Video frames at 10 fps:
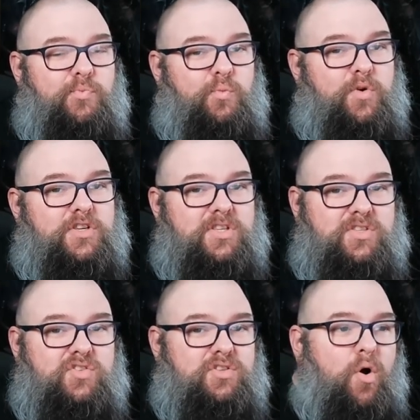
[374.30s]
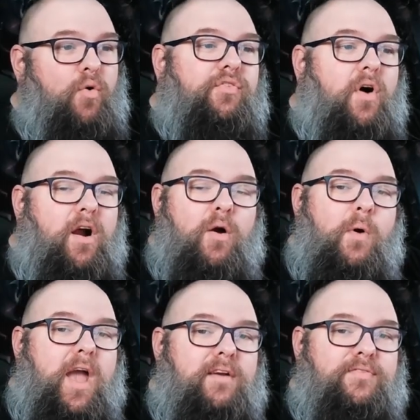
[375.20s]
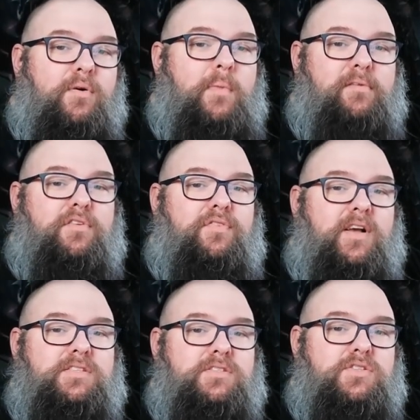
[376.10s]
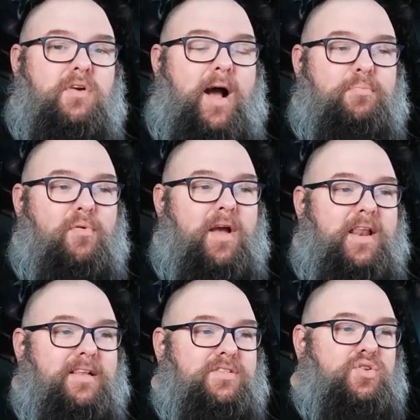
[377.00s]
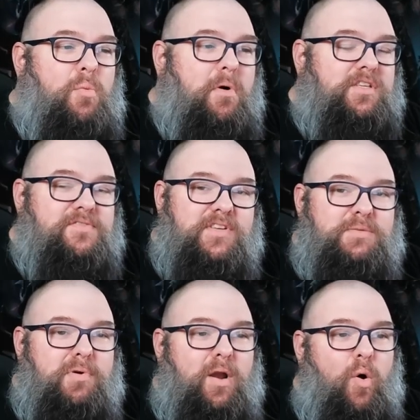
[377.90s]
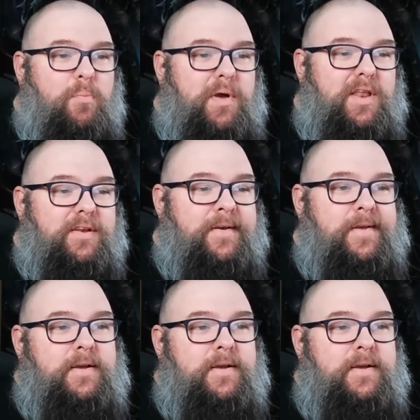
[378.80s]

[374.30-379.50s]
we're just so far away from Everfest's drop, right? And so much of it's been opened.